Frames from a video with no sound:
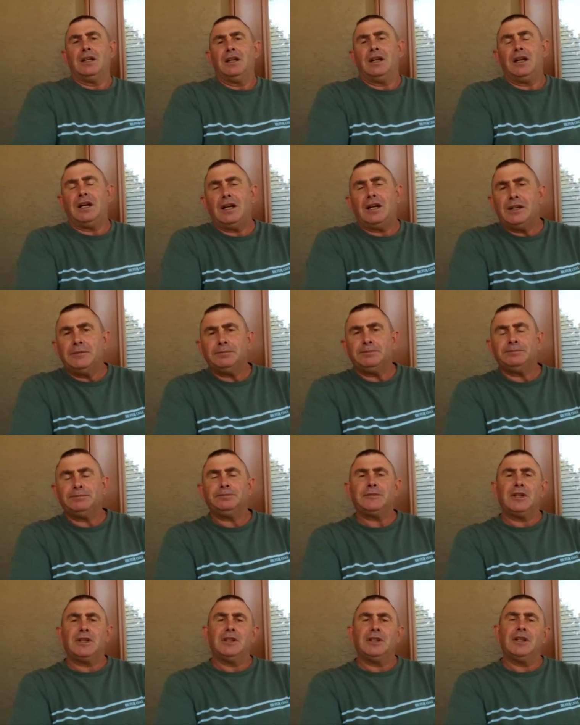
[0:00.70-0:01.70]
Hi,
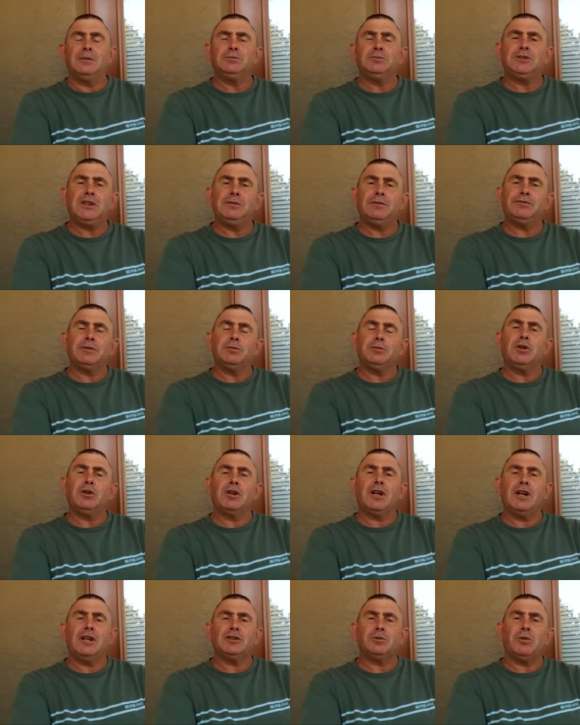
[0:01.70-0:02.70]
I'm Jim from Low
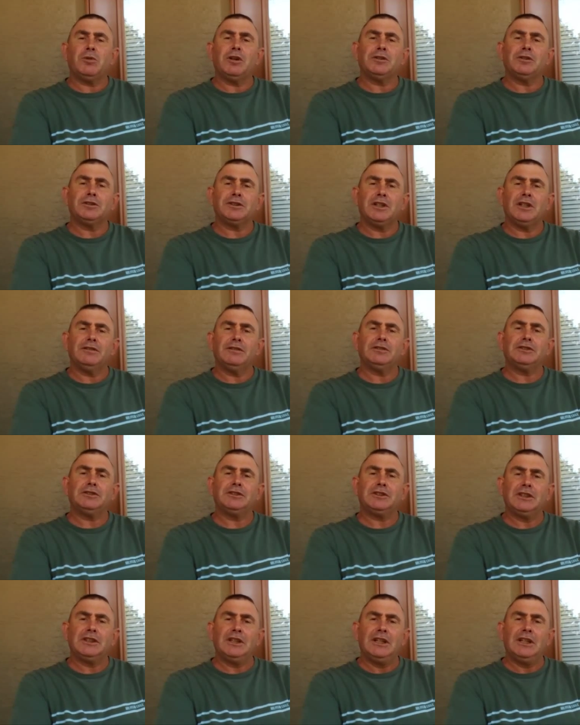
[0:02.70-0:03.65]
Cost Water Softeners,